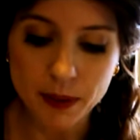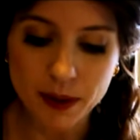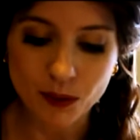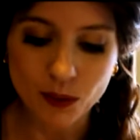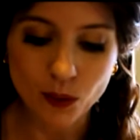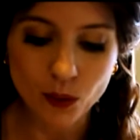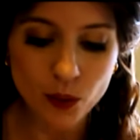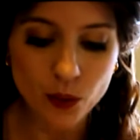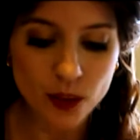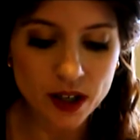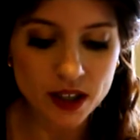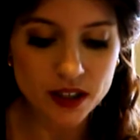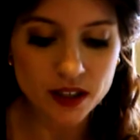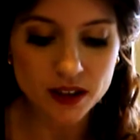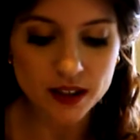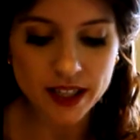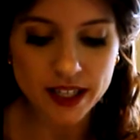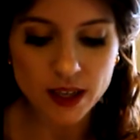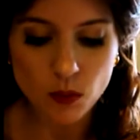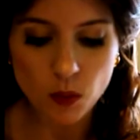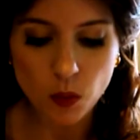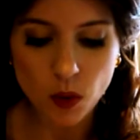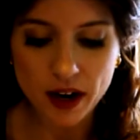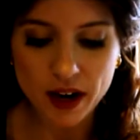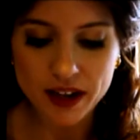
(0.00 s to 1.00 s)
But
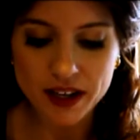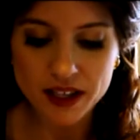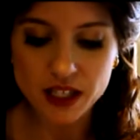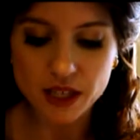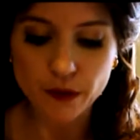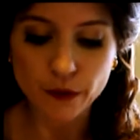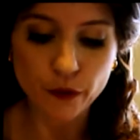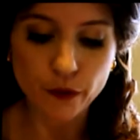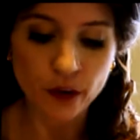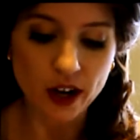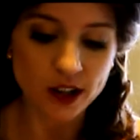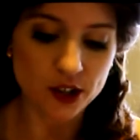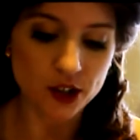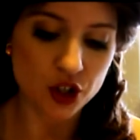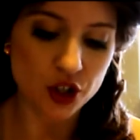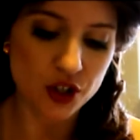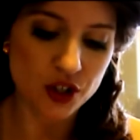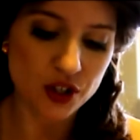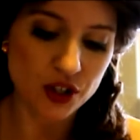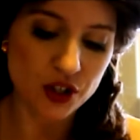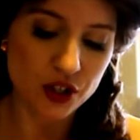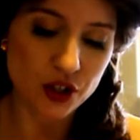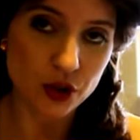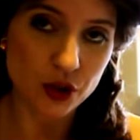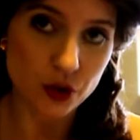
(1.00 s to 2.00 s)
really, what is a French
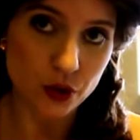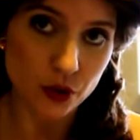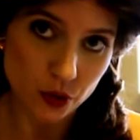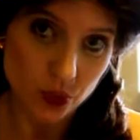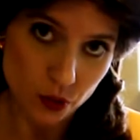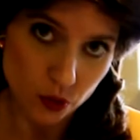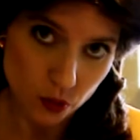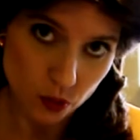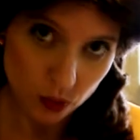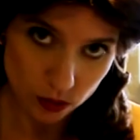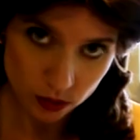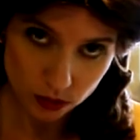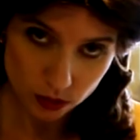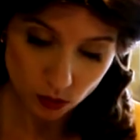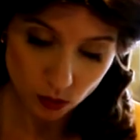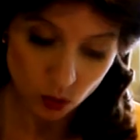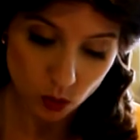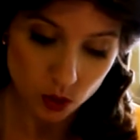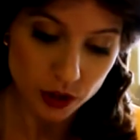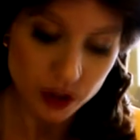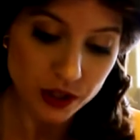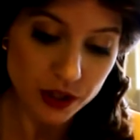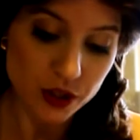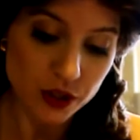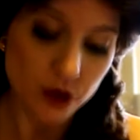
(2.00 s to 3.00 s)
stew
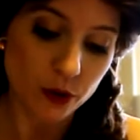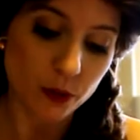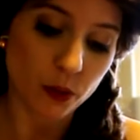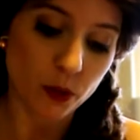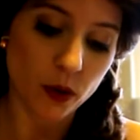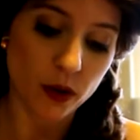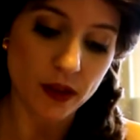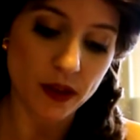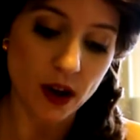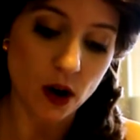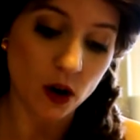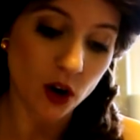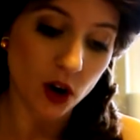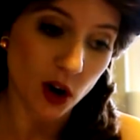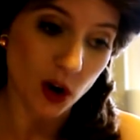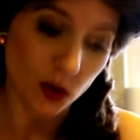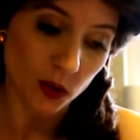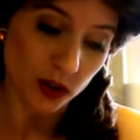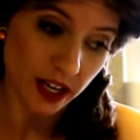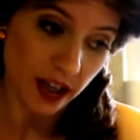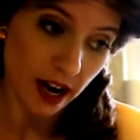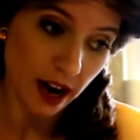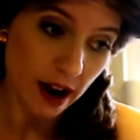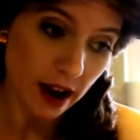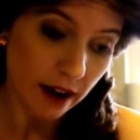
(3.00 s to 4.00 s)
or soup without
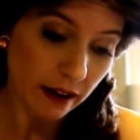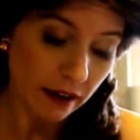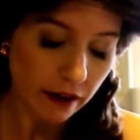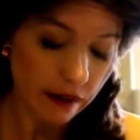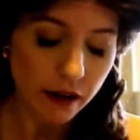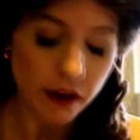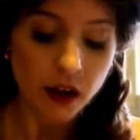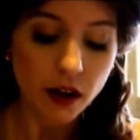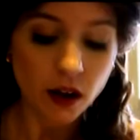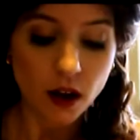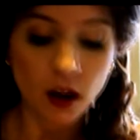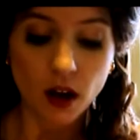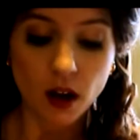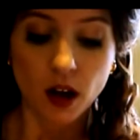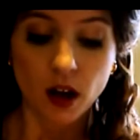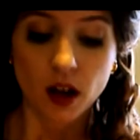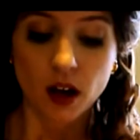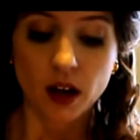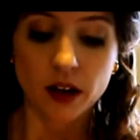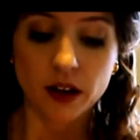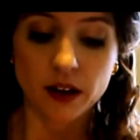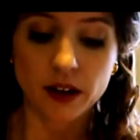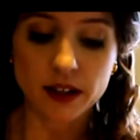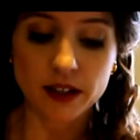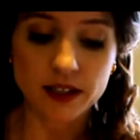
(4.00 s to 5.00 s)
cognac?
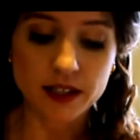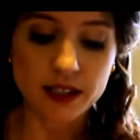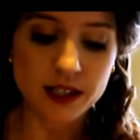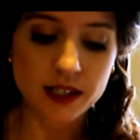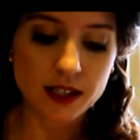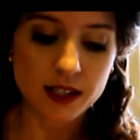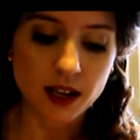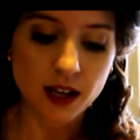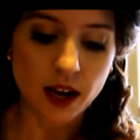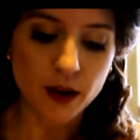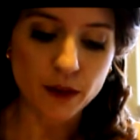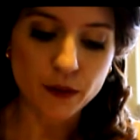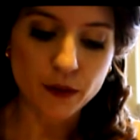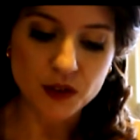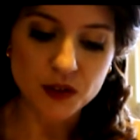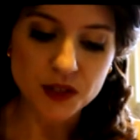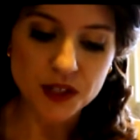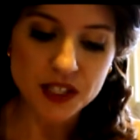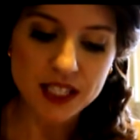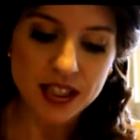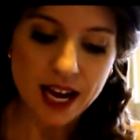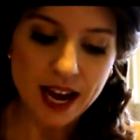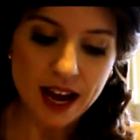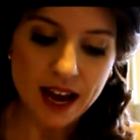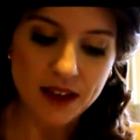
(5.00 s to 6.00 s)
I feel
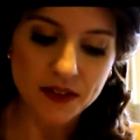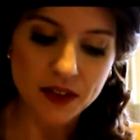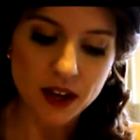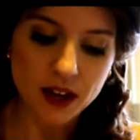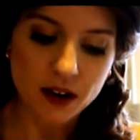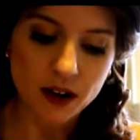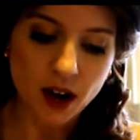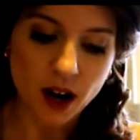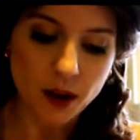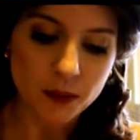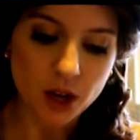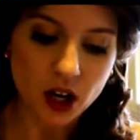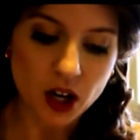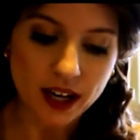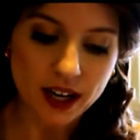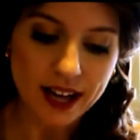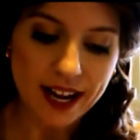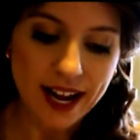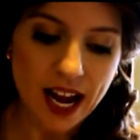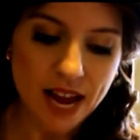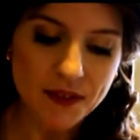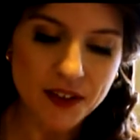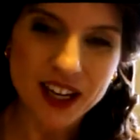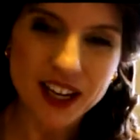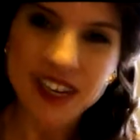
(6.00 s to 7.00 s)
sad that I'm not going
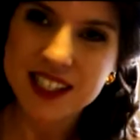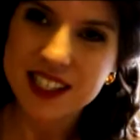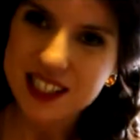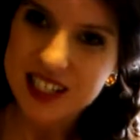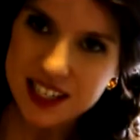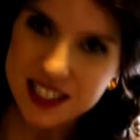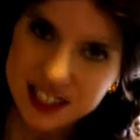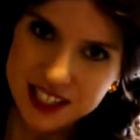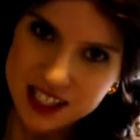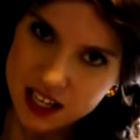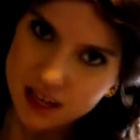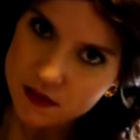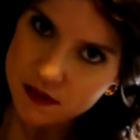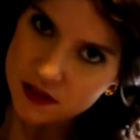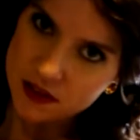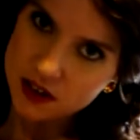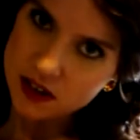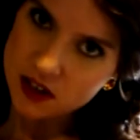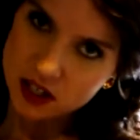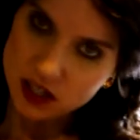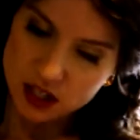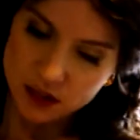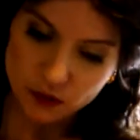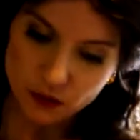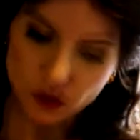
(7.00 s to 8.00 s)
to have it because it does give
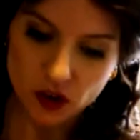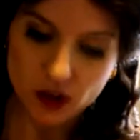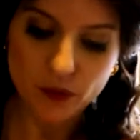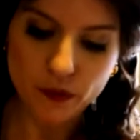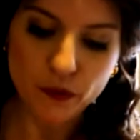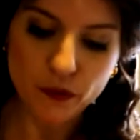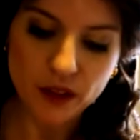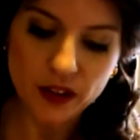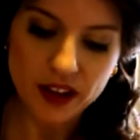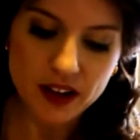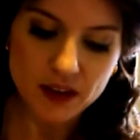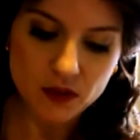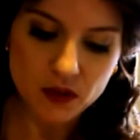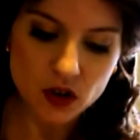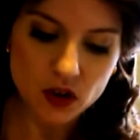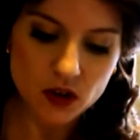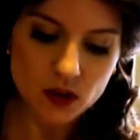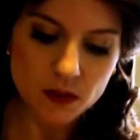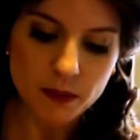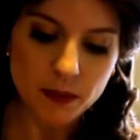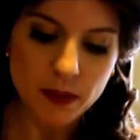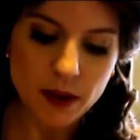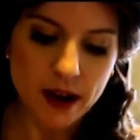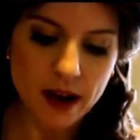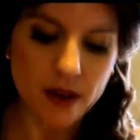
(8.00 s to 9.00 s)
it a different
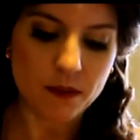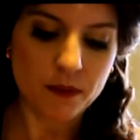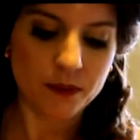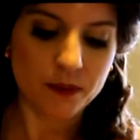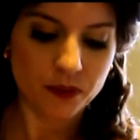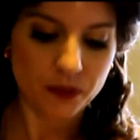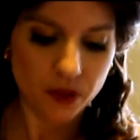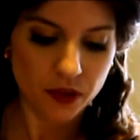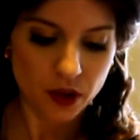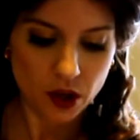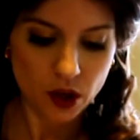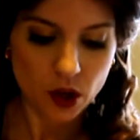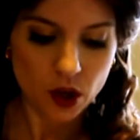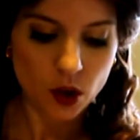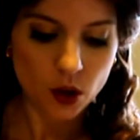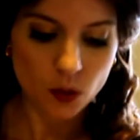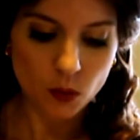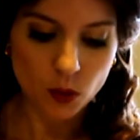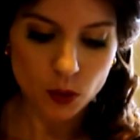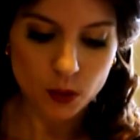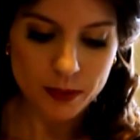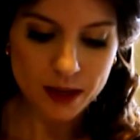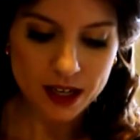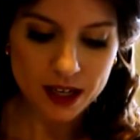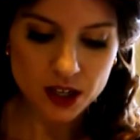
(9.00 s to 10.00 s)
flavor, but
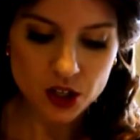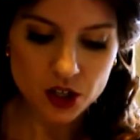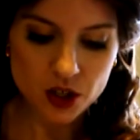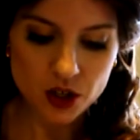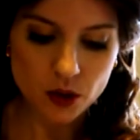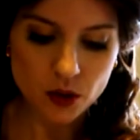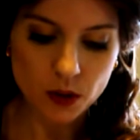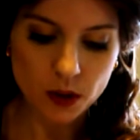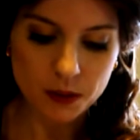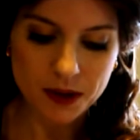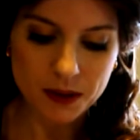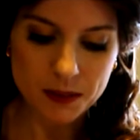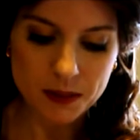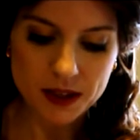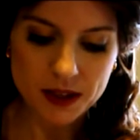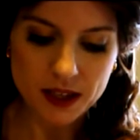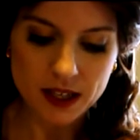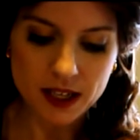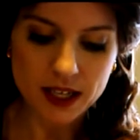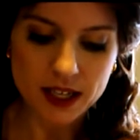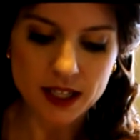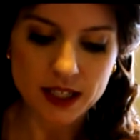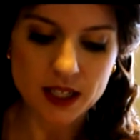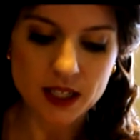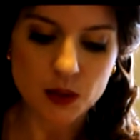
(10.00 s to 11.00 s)
we'll make do, and maybe the
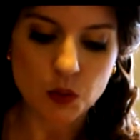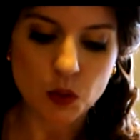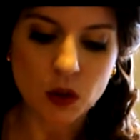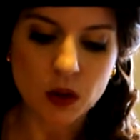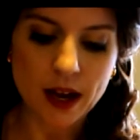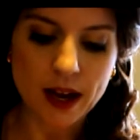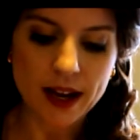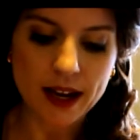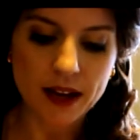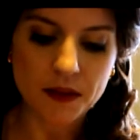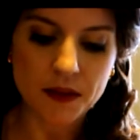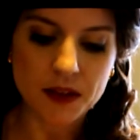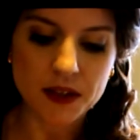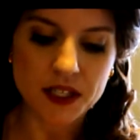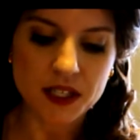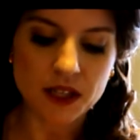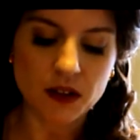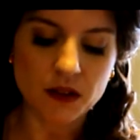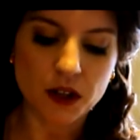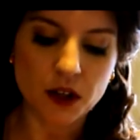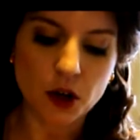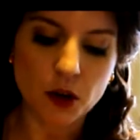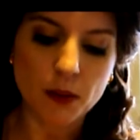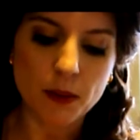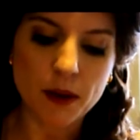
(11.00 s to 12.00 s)
kids will like this a
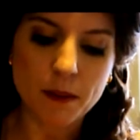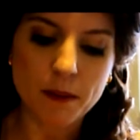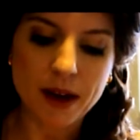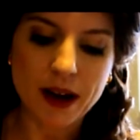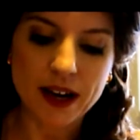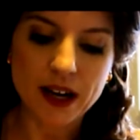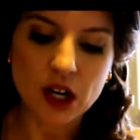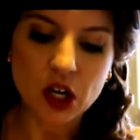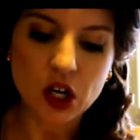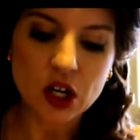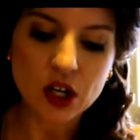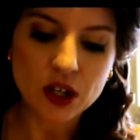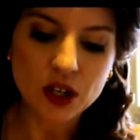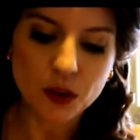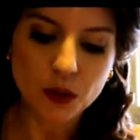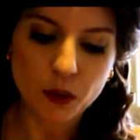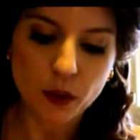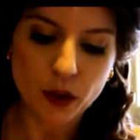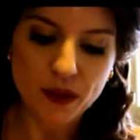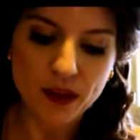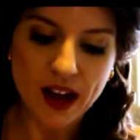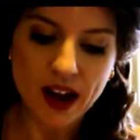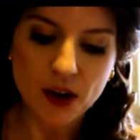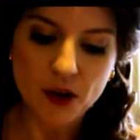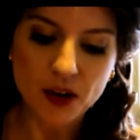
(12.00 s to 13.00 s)
little bit better
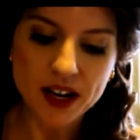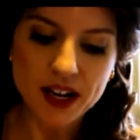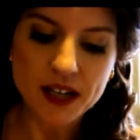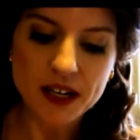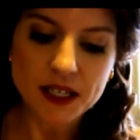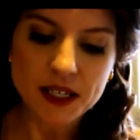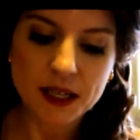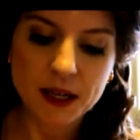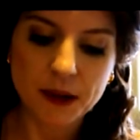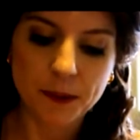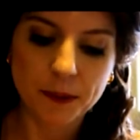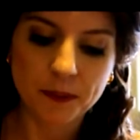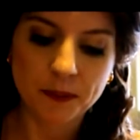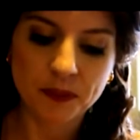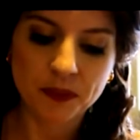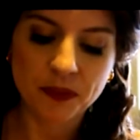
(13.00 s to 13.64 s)
without it.